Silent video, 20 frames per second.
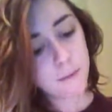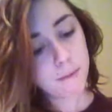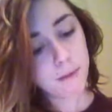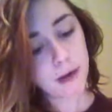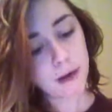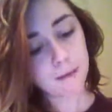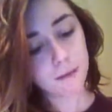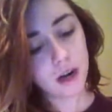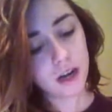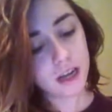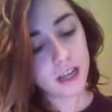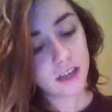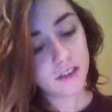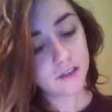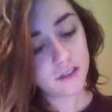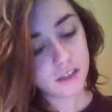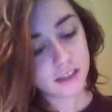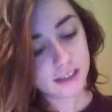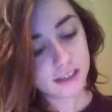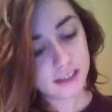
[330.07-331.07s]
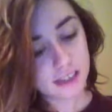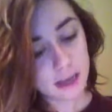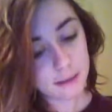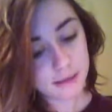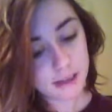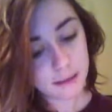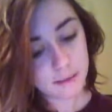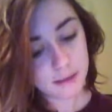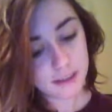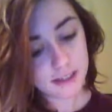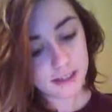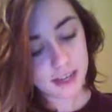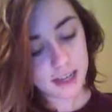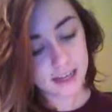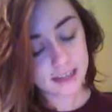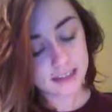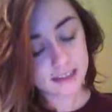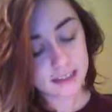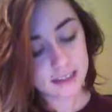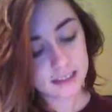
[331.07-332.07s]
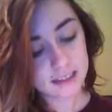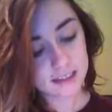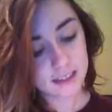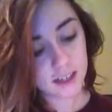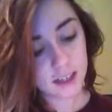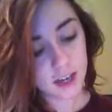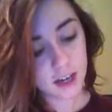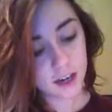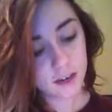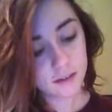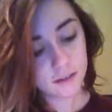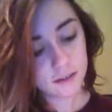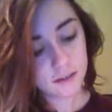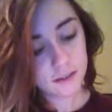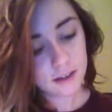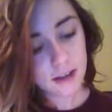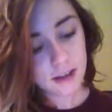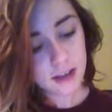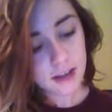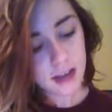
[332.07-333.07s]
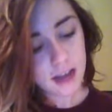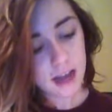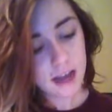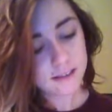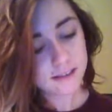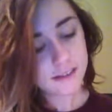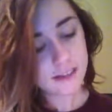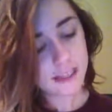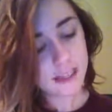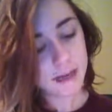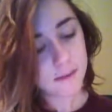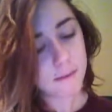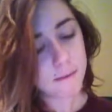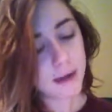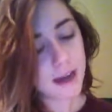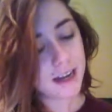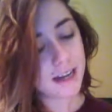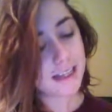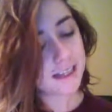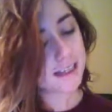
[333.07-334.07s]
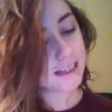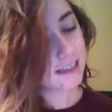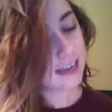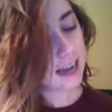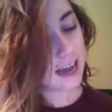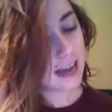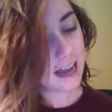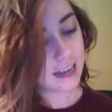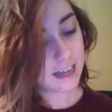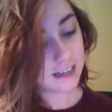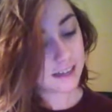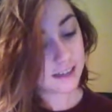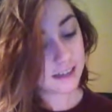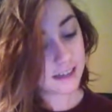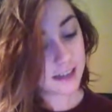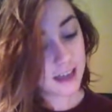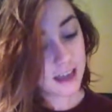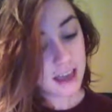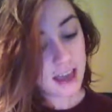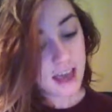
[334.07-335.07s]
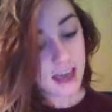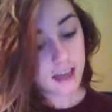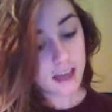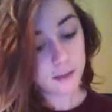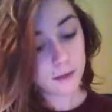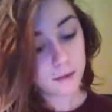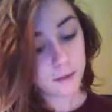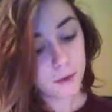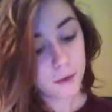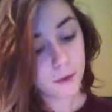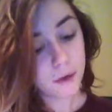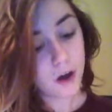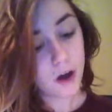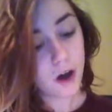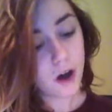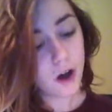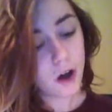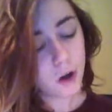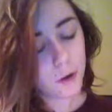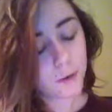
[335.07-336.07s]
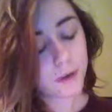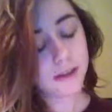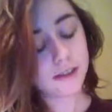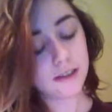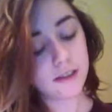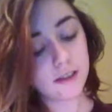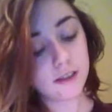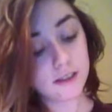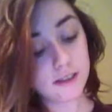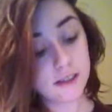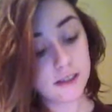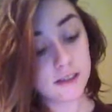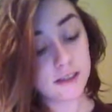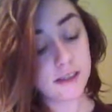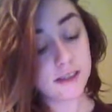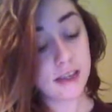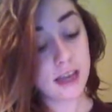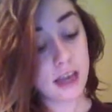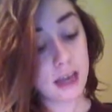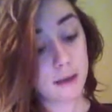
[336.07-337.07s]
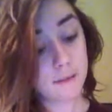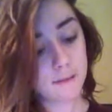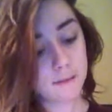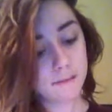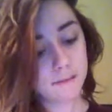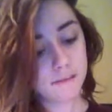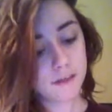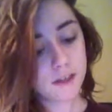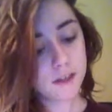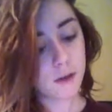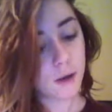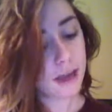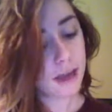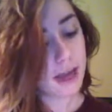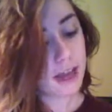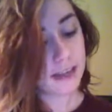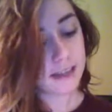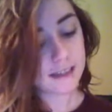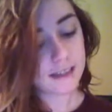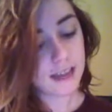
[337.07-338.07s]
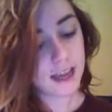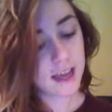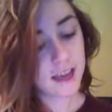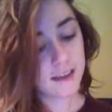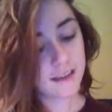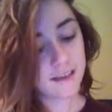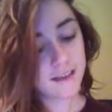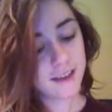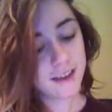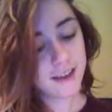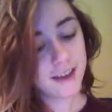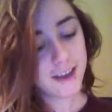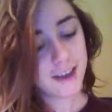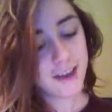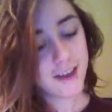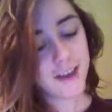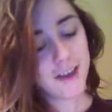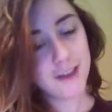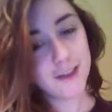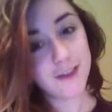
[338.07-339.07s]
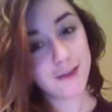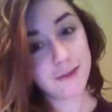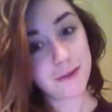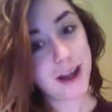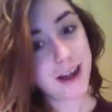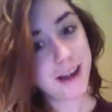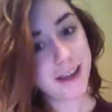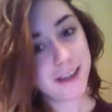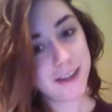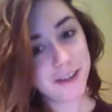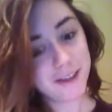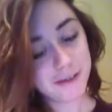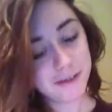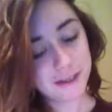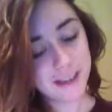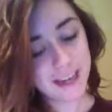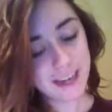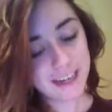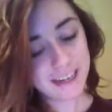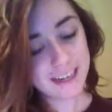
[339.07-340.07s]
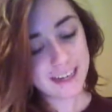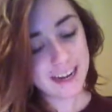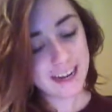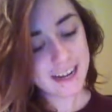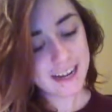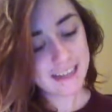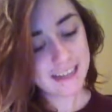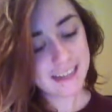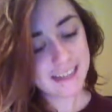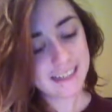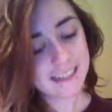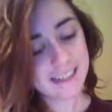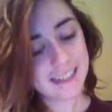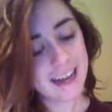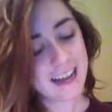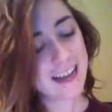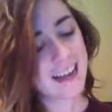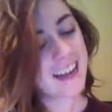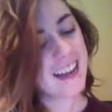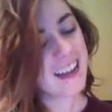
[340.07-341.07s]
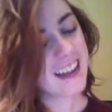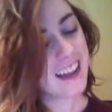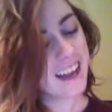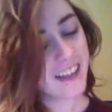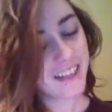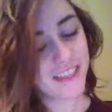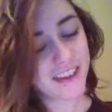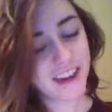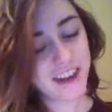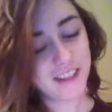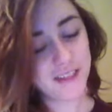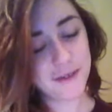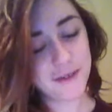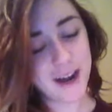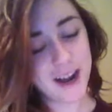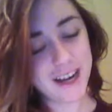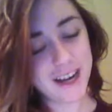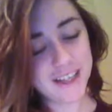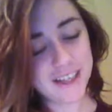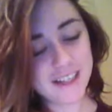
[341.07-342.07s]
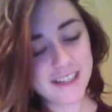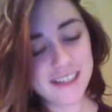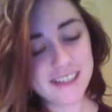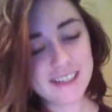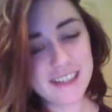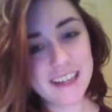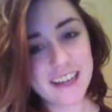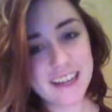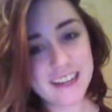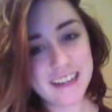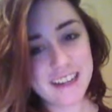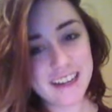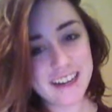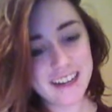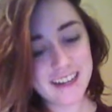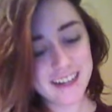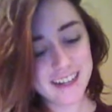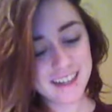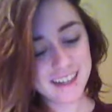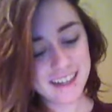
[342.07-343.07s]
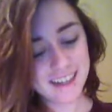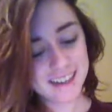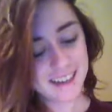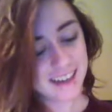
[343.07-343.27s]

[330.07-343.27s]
But I'm ready for the steps I must take to get to her. I've seen many skies, and the moon always looks the same. So I gotta say, the rock you landed on has got nothing on the rock she's landed on.